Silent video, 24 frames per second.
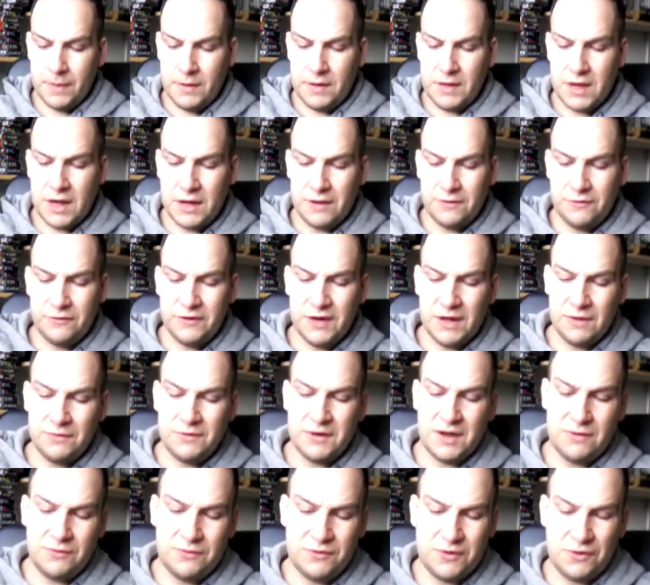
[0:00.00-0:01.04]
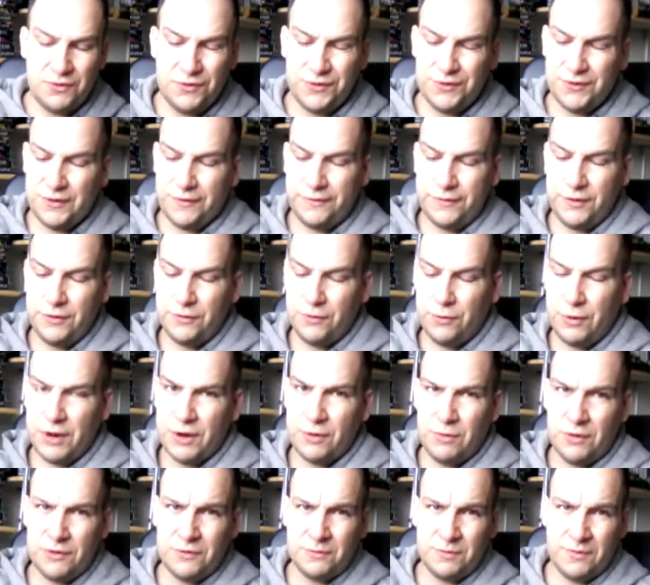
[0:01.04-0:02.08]
Yeah, shout out, so just a few
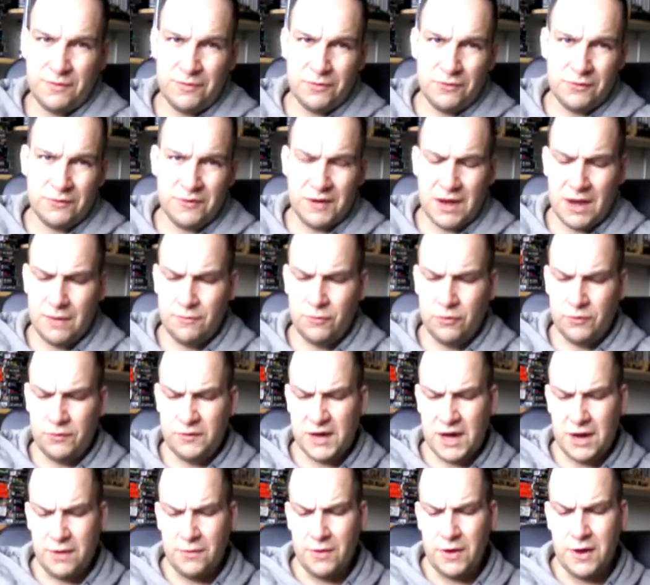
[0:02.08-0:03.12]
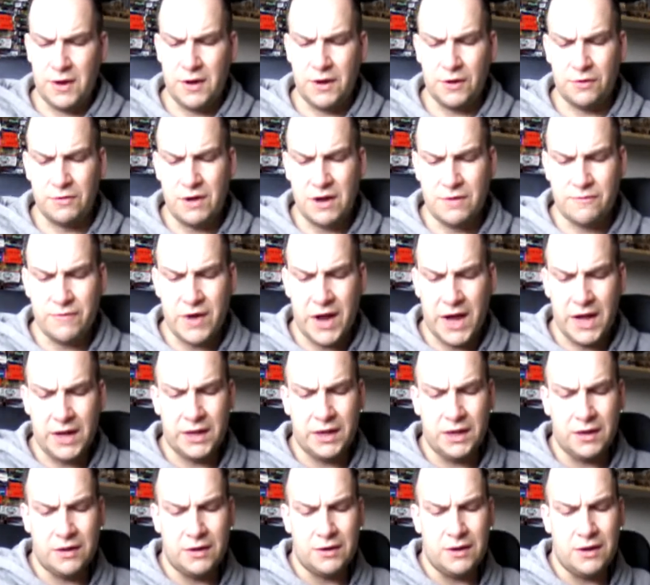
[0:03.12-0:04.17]
quick ones before time runs out. Greg
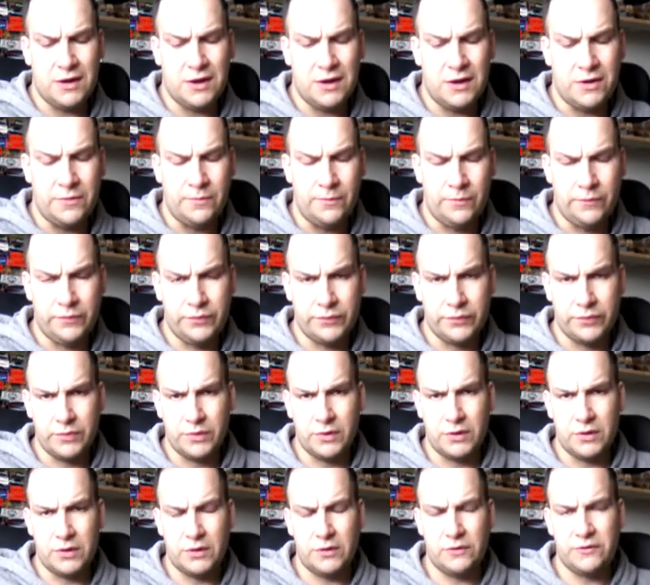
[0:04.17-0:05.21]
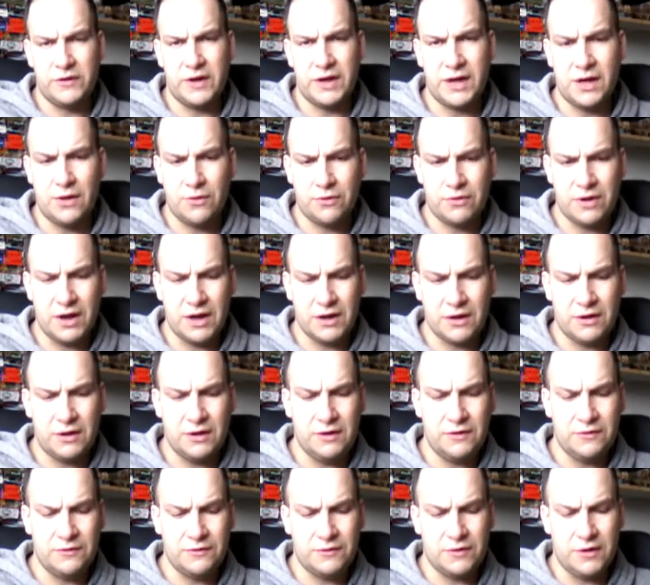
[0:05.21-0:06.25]
Riley, check out Greg.
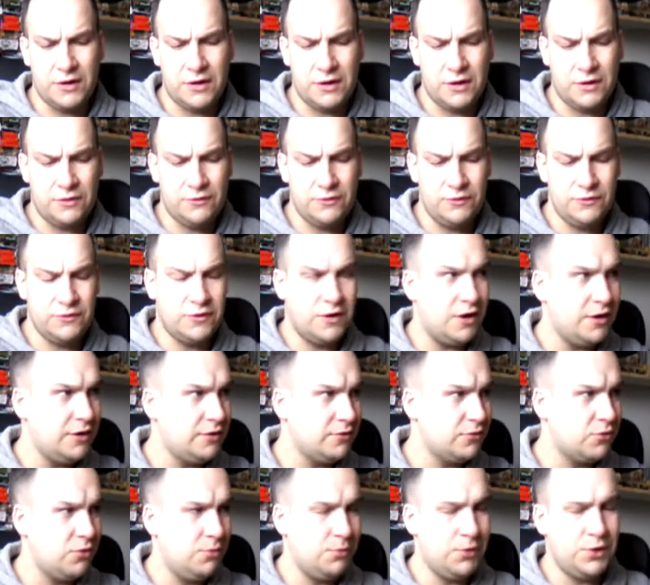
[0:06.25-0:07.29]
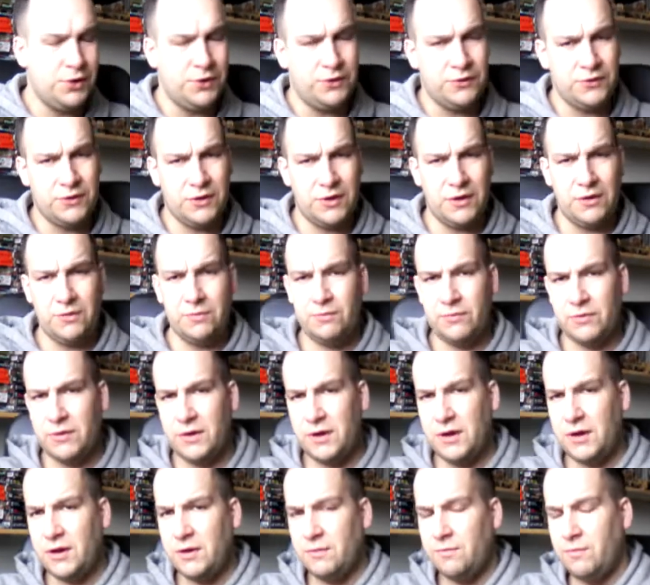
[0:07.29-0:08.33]
He's just started coming into
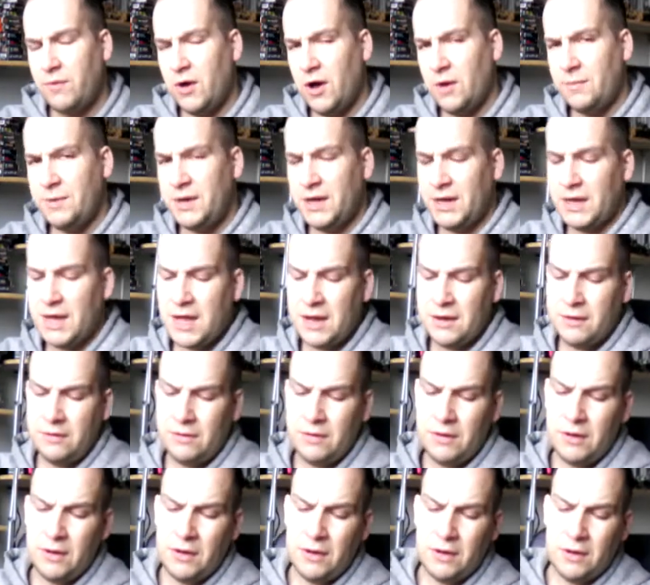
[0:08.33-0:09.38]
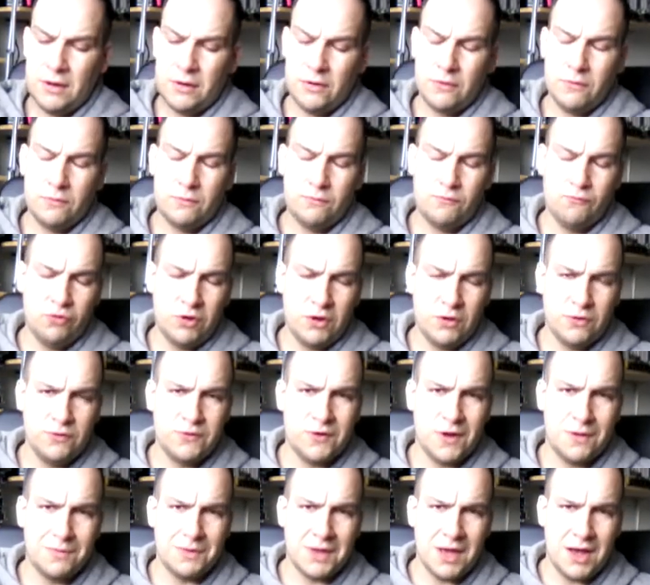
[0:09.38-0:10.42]
the hobby again. Real
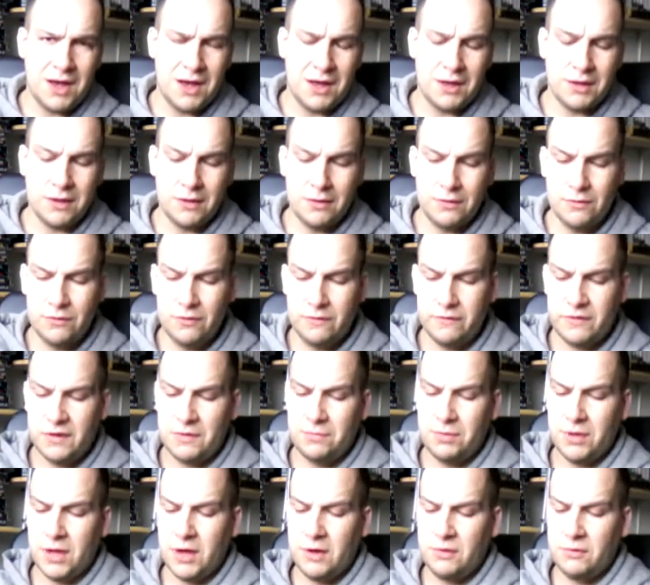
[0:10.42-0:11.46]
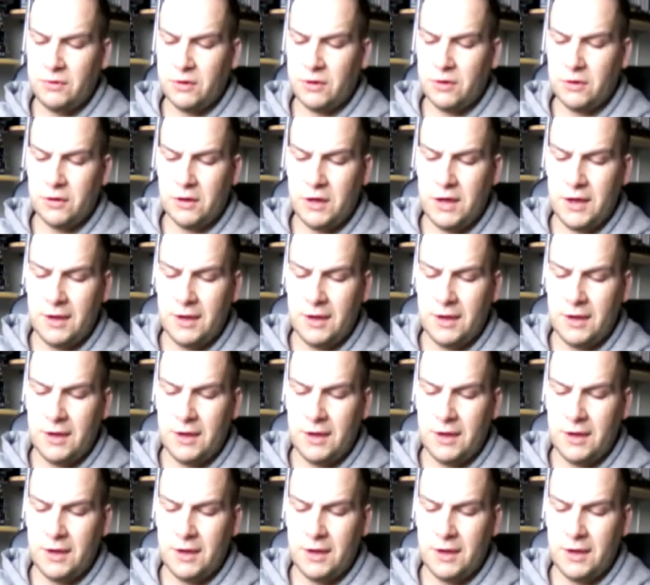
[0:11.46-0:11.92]
top guy, lovely bloke.